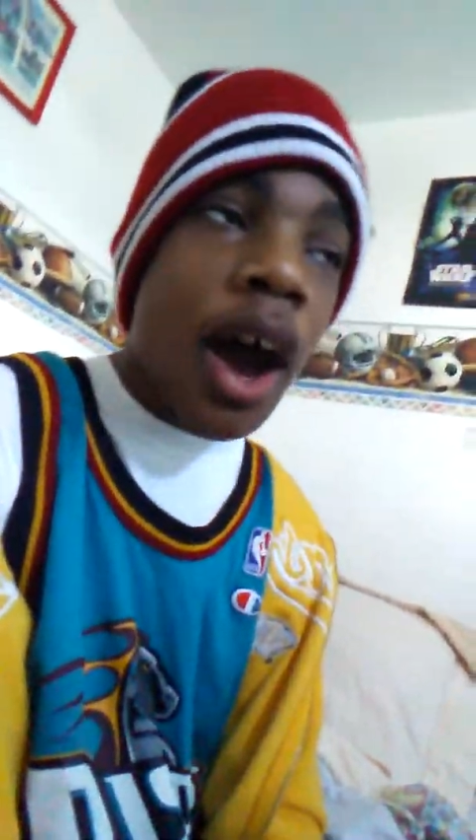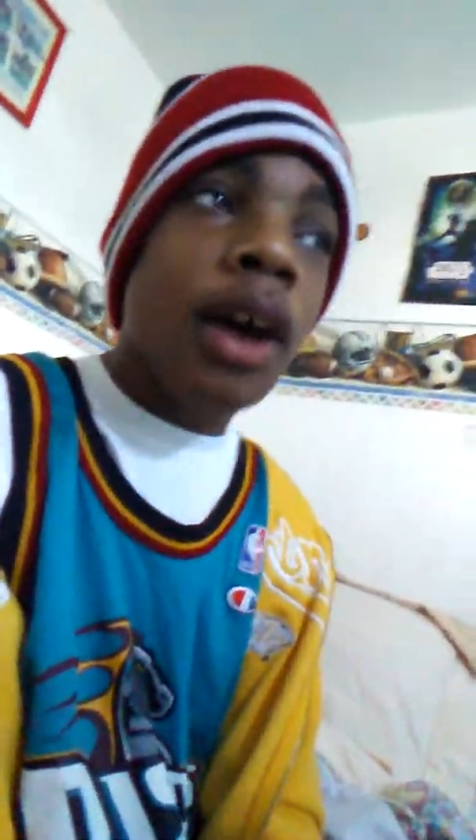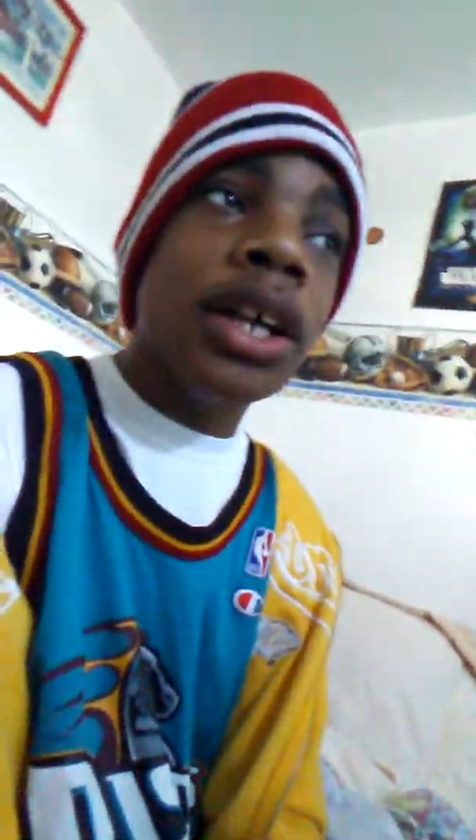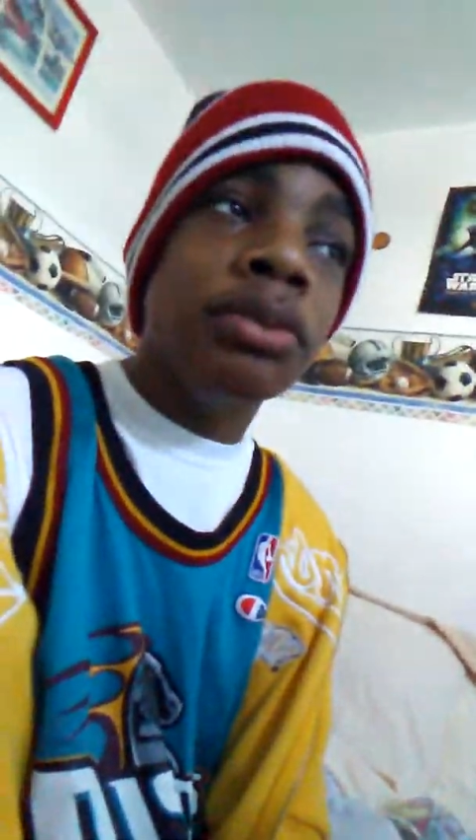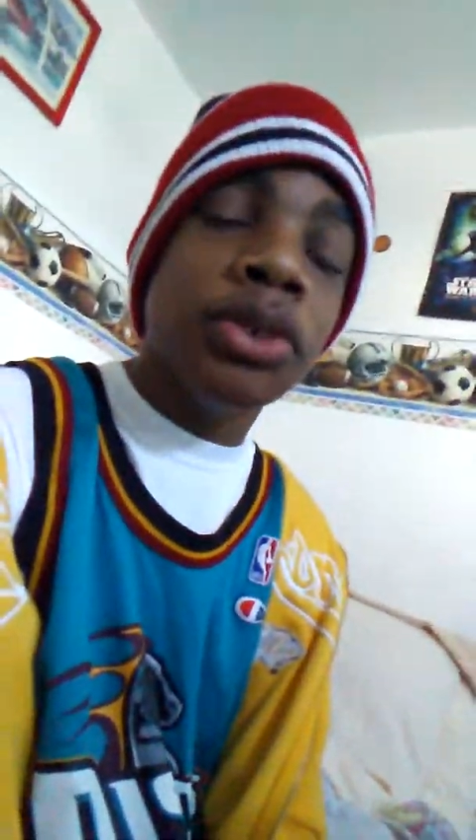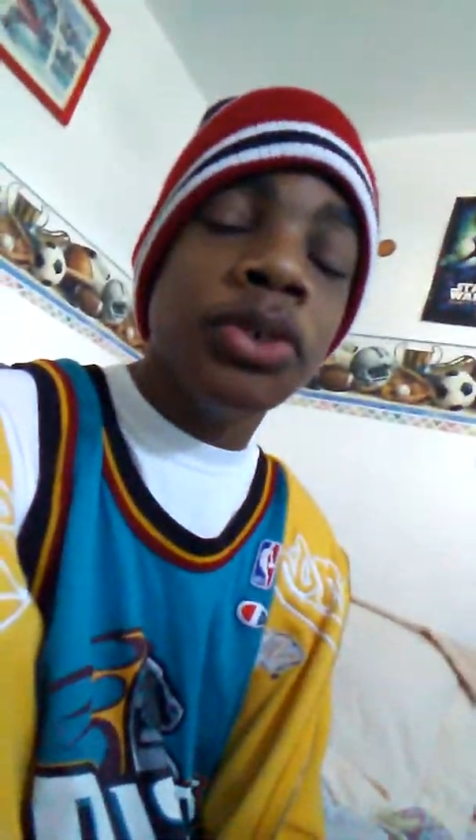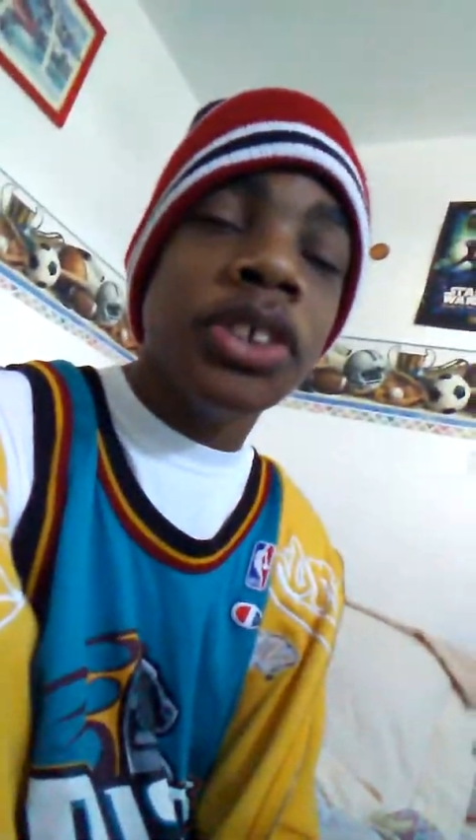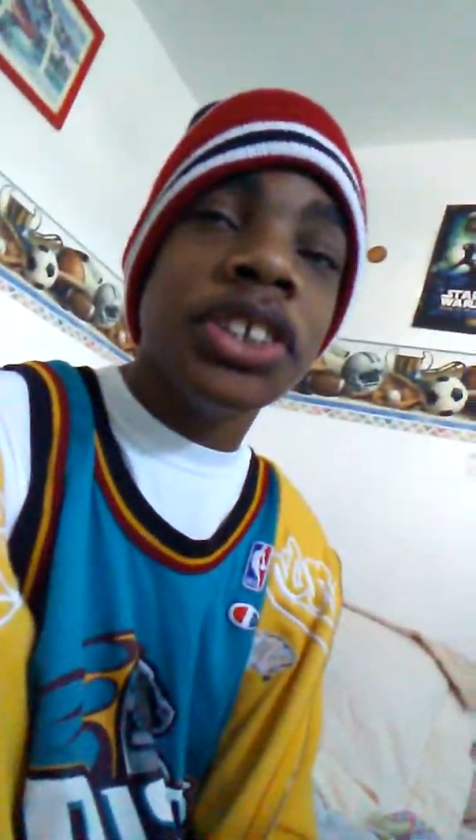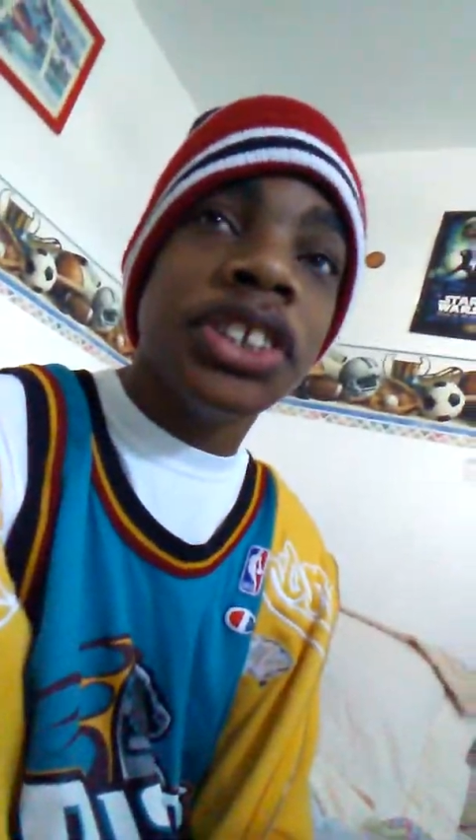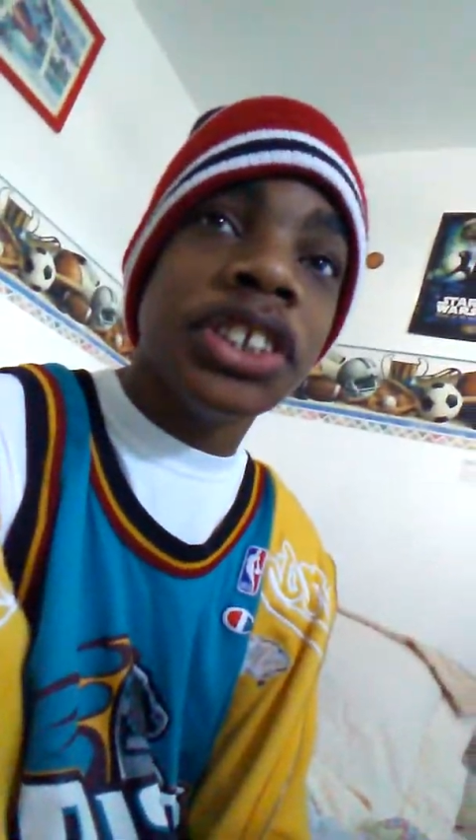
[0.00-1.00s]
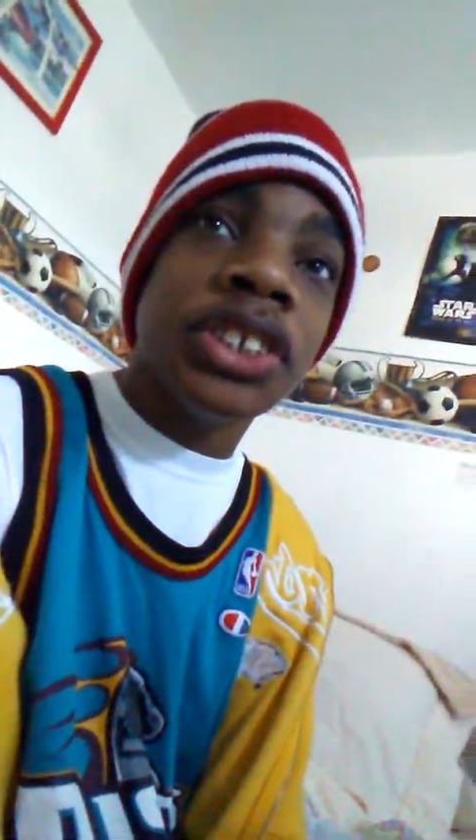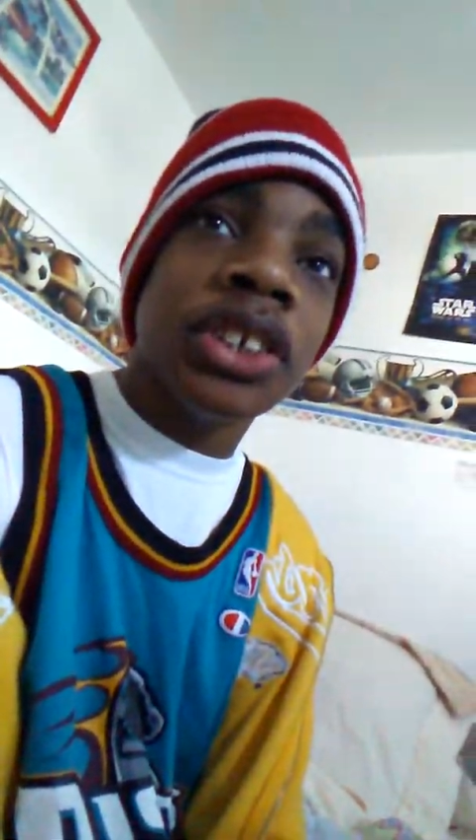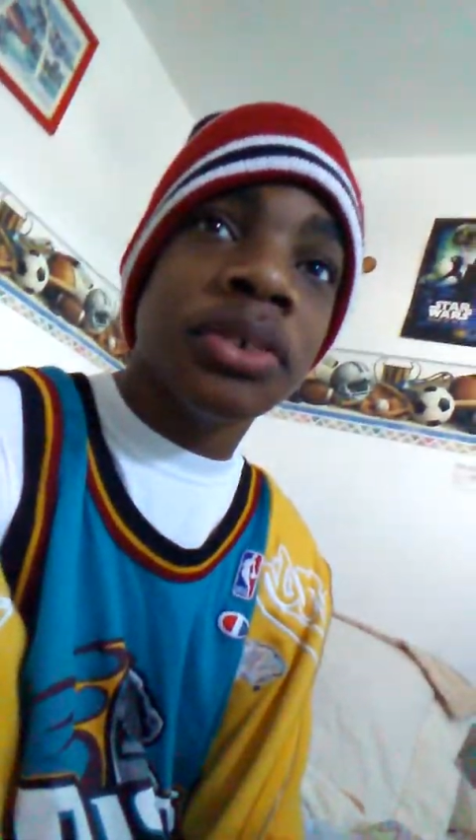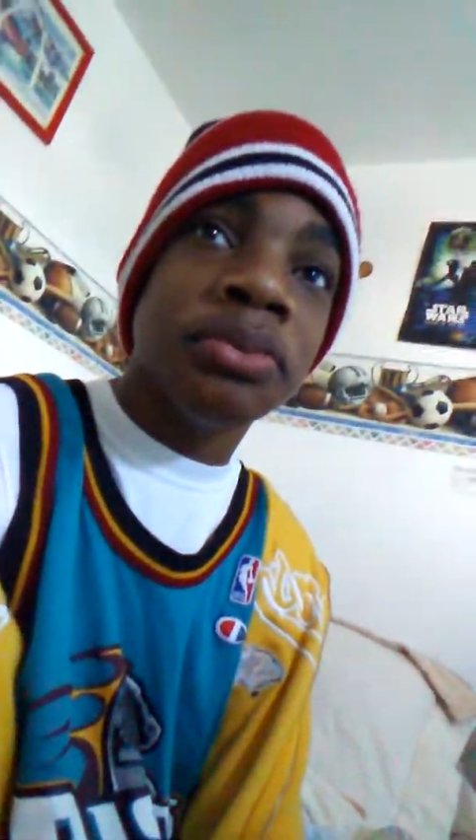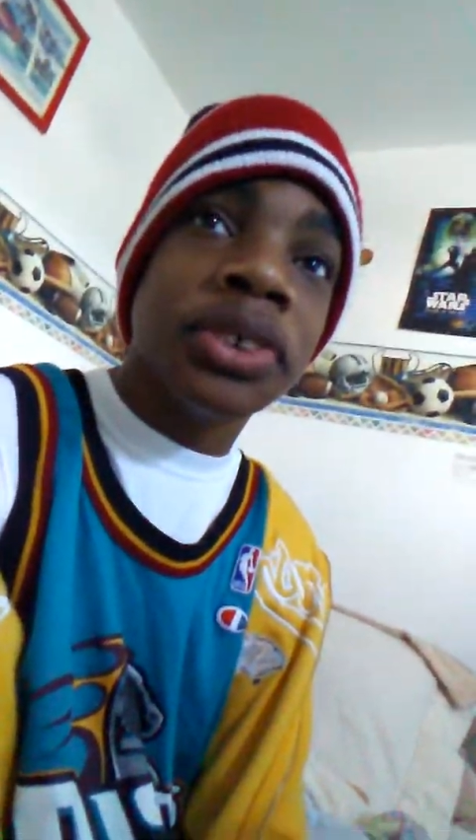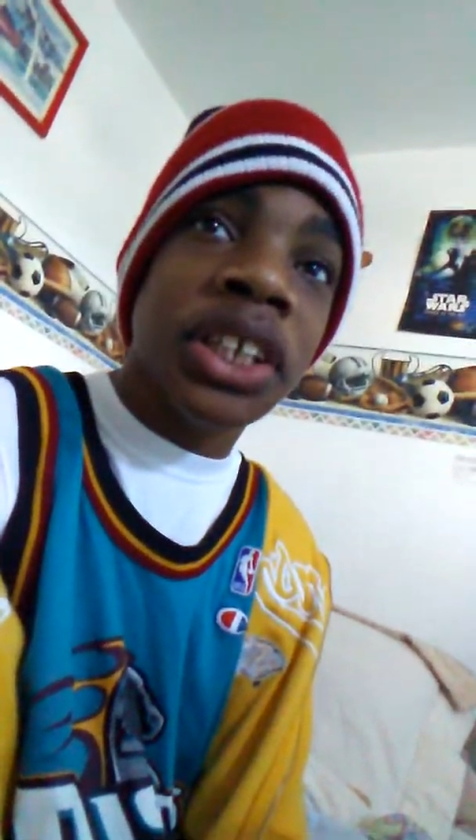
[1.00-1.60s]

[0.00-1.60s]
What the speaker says: I'm doing in this video. I'm